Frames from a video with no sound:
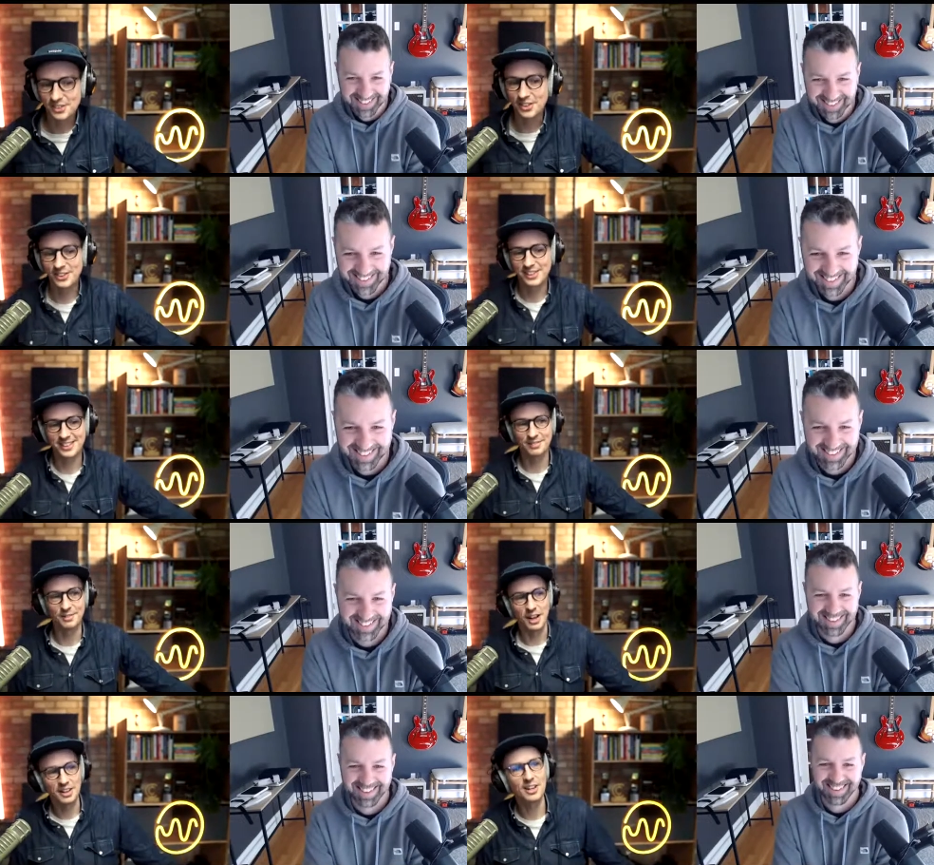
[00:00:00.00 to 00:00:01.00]
Speaker 1: too
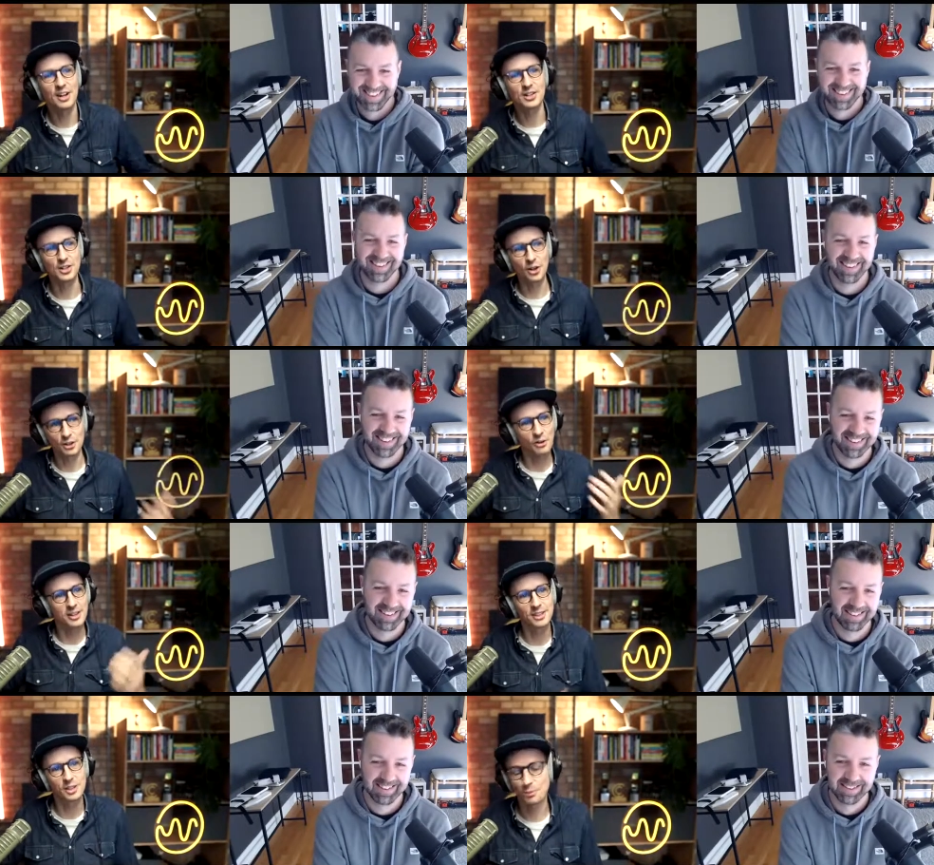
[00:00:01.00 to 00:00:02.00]
dissimilar. A touch, yeah. not
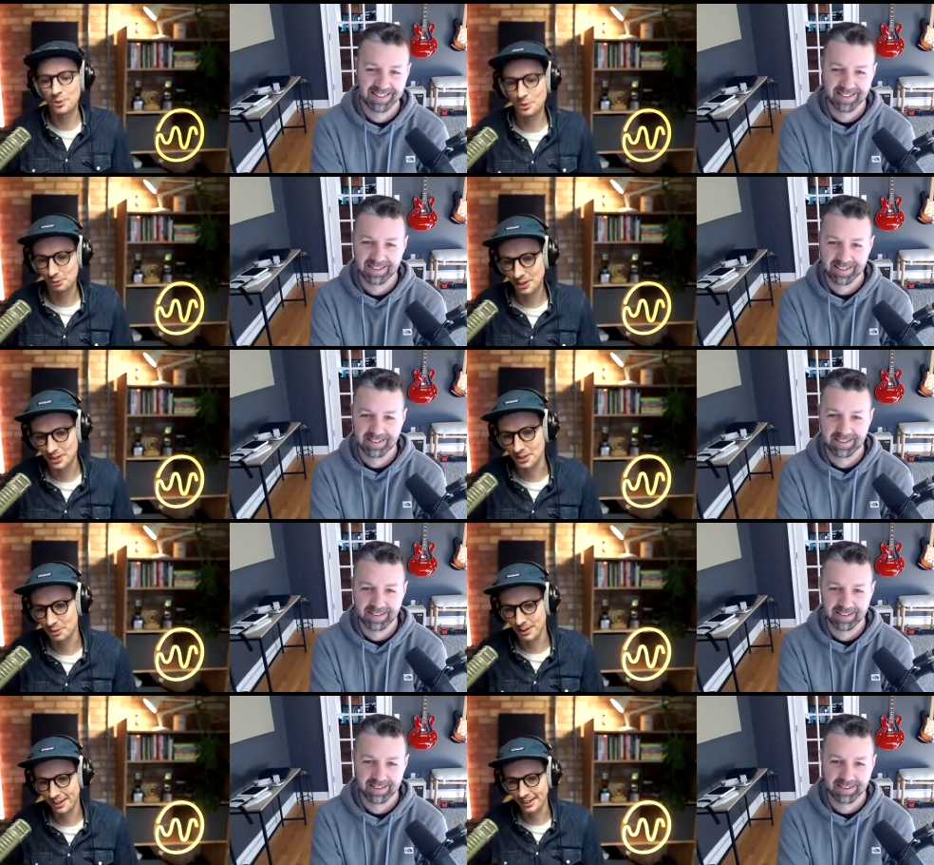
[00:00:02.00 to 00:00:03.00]
quite such brutal winters,
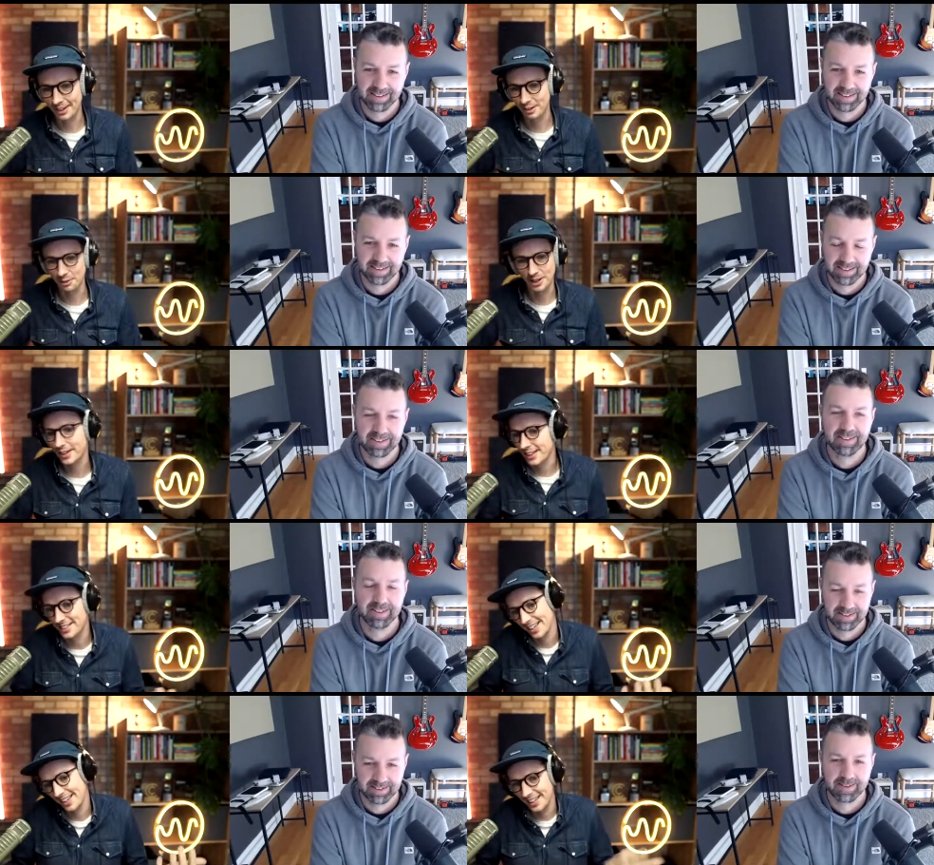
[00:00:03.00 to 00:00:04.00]
but you know we don't get the
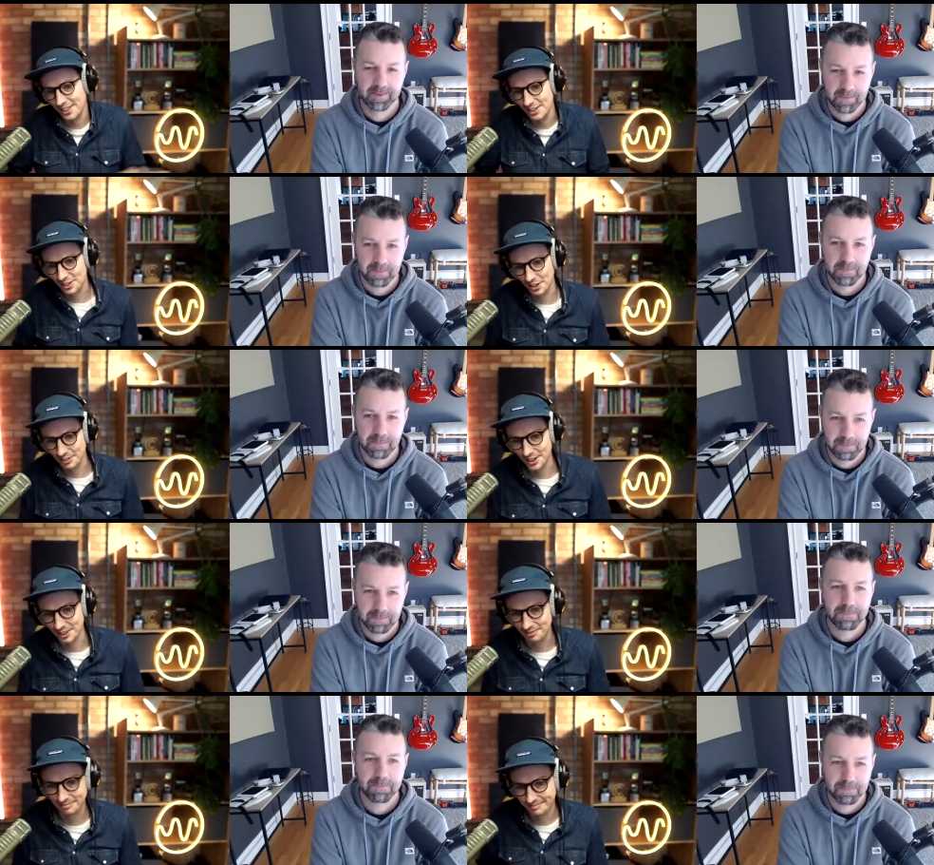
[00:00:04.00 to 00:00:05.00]
skiing either. So you know,
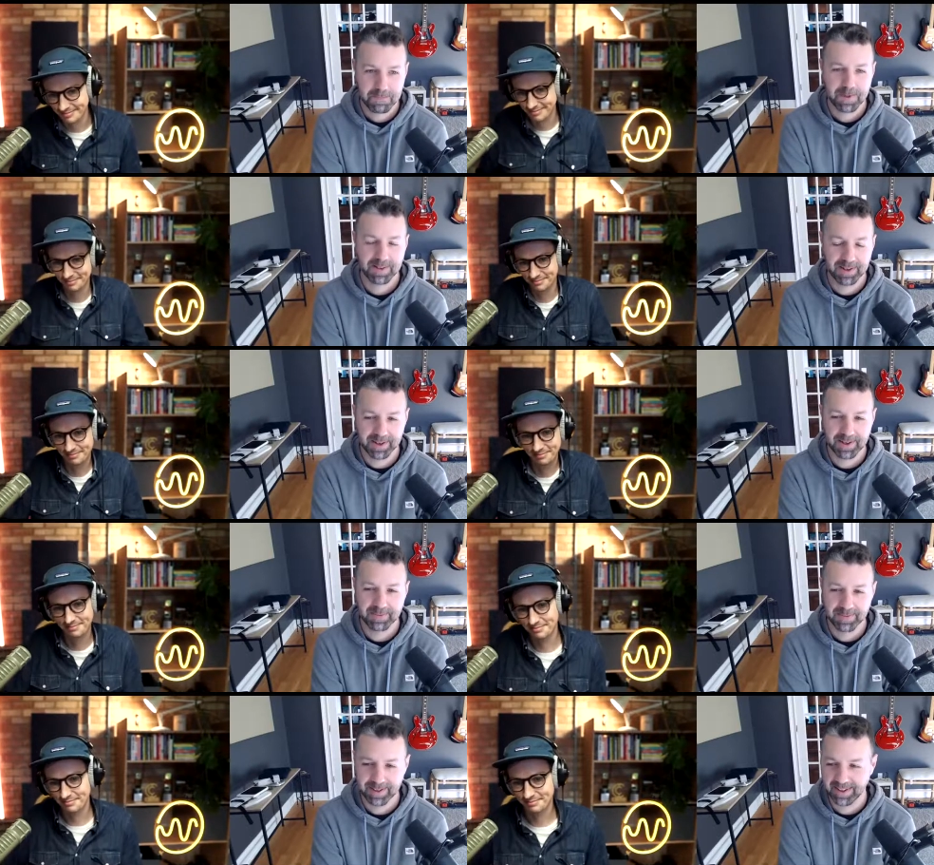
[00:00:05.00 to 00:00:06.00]
Speaker 2: there you go,
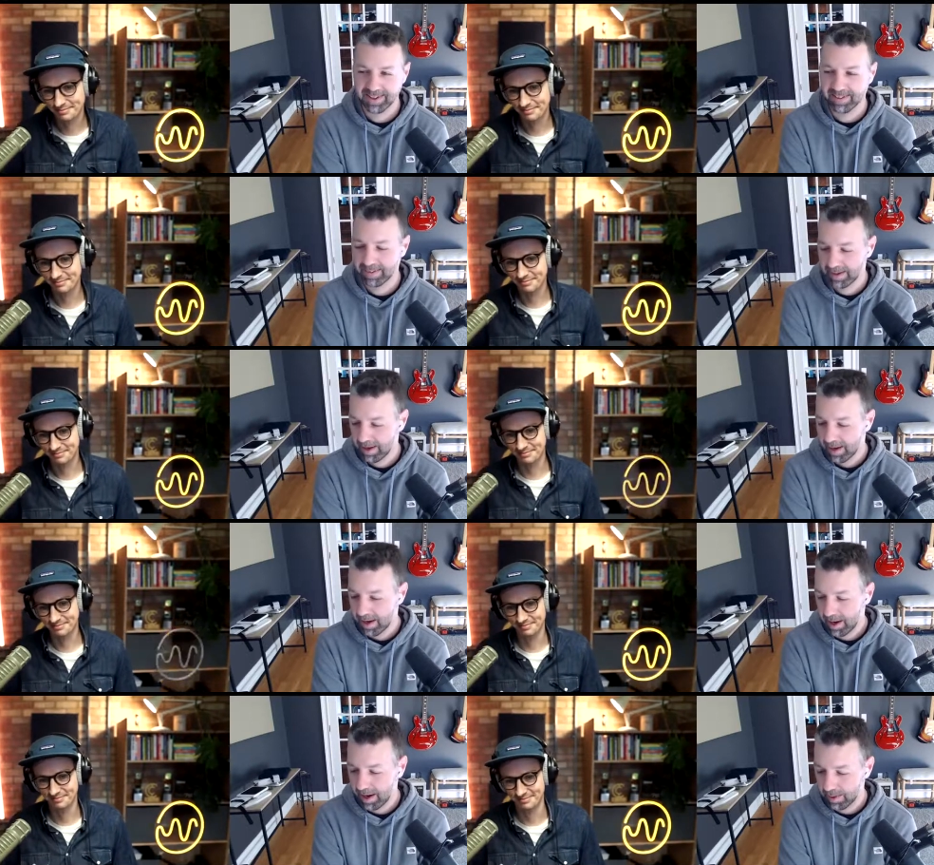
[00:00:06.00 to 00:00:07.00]
there you go.
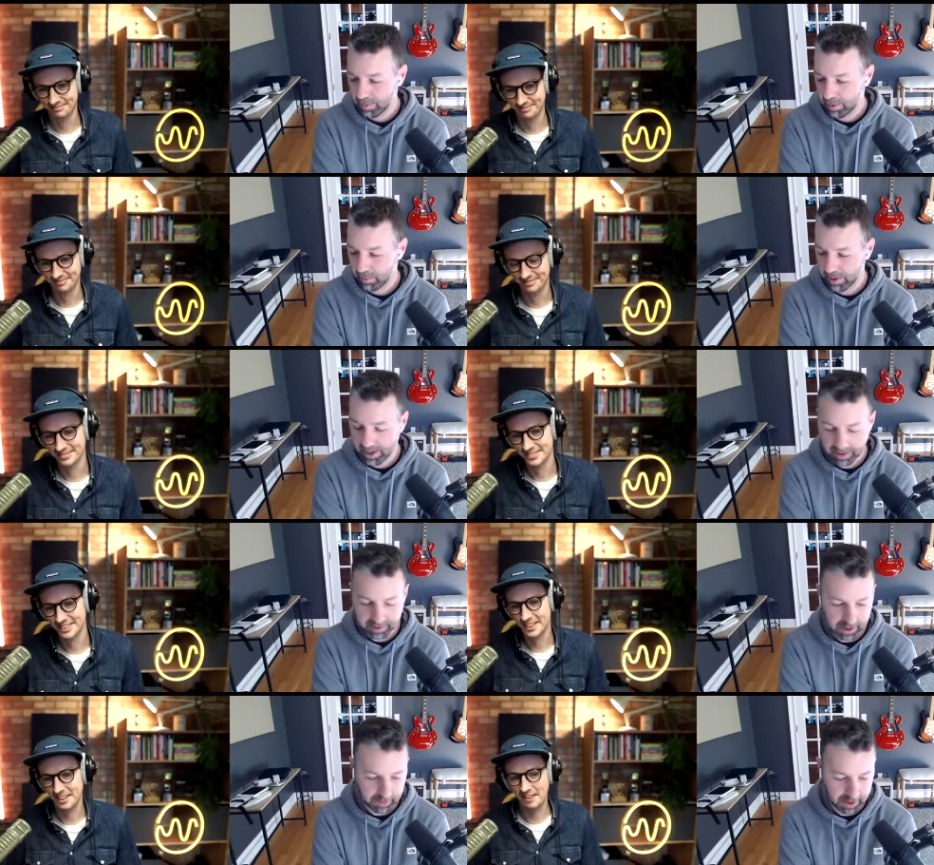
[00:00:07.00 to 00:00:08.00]
All right. Well, we're not going to
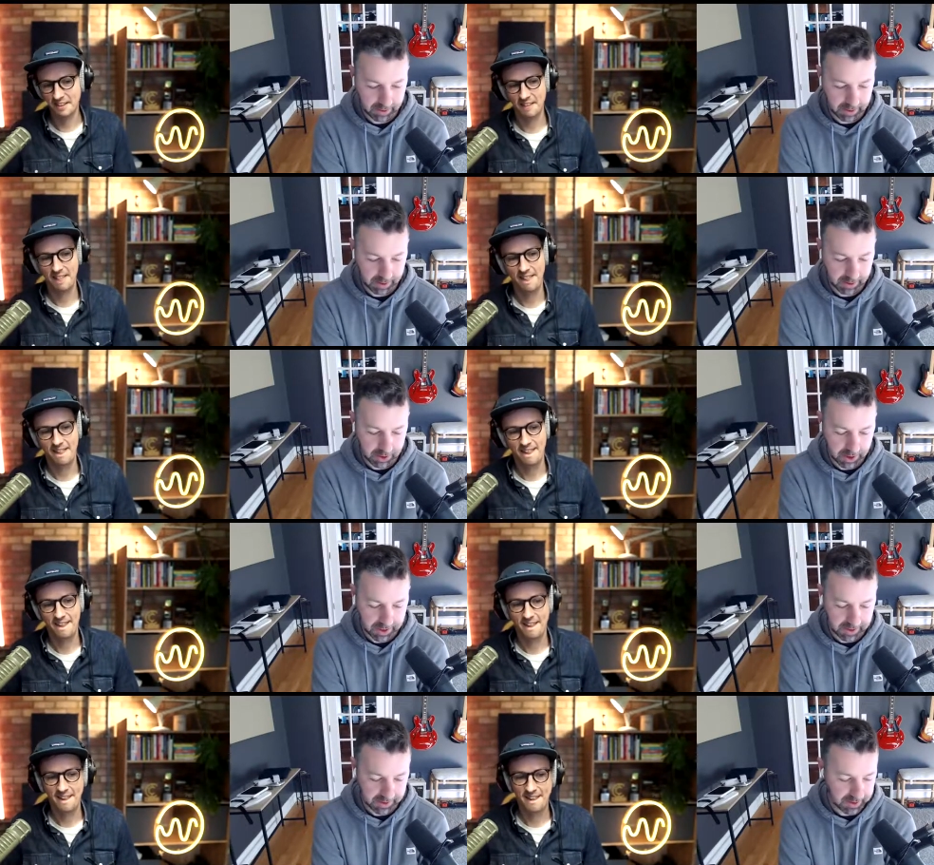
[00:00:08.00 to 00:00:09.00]
talk about uh,
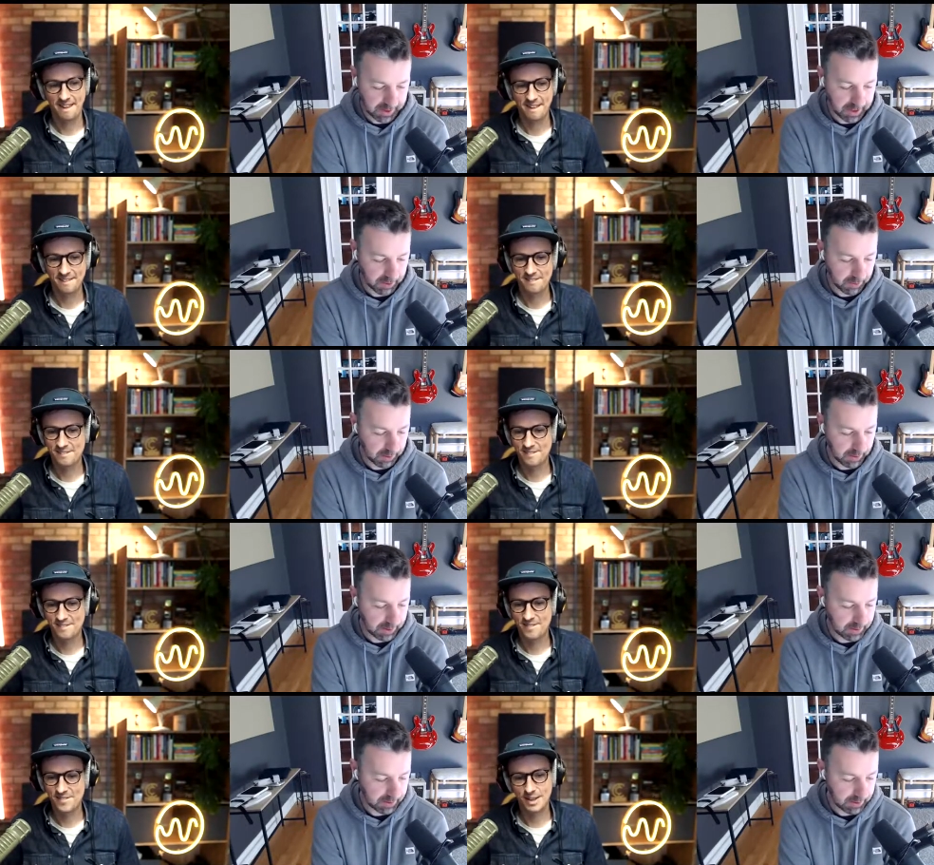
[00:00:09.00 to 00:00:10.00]
cheese and cider. We're,
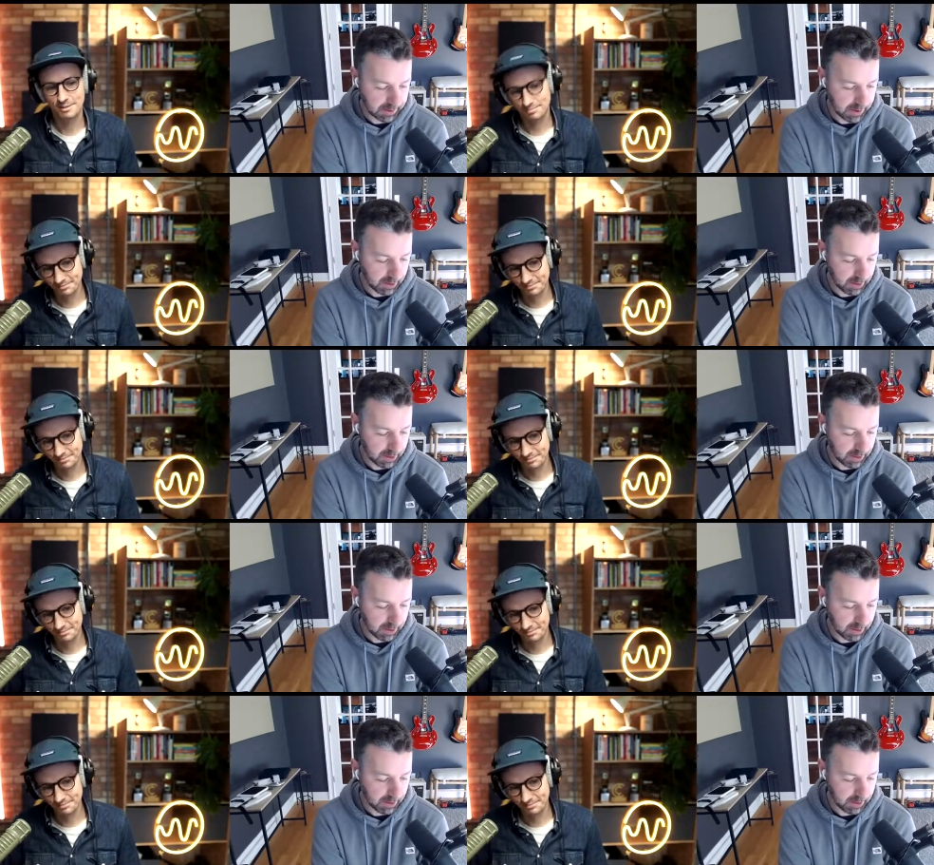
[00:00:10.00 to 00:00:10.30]
let's let's talk